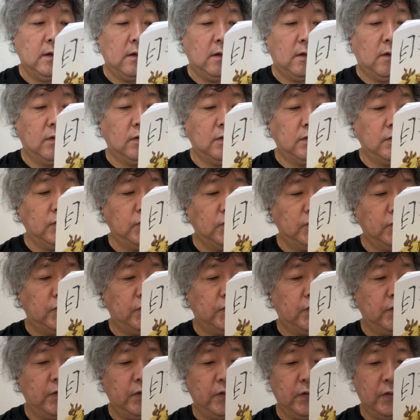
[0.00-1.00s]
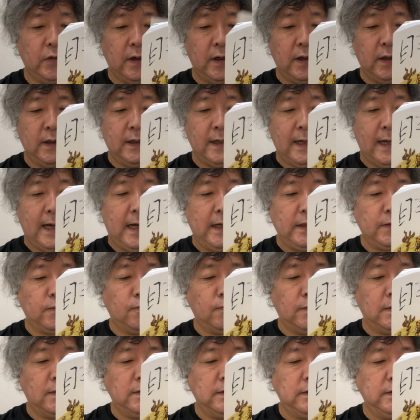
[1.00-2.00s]
old art
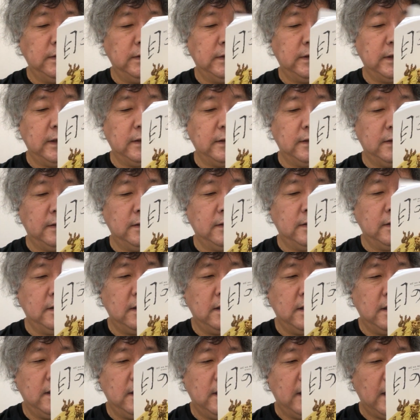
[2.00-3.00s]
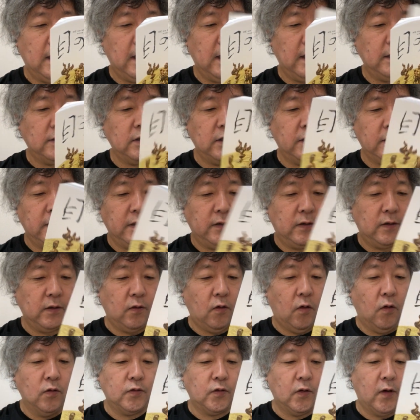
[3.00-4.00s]
world, and actually it
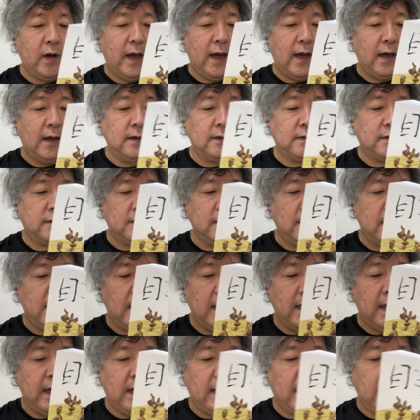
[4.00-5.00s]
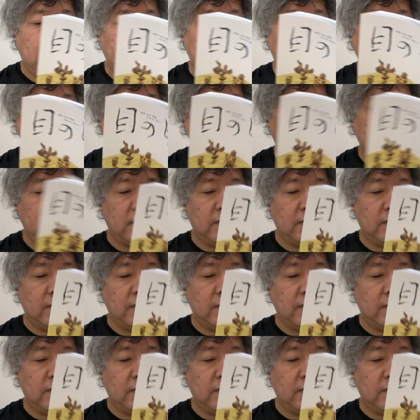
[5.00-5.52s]
also has a very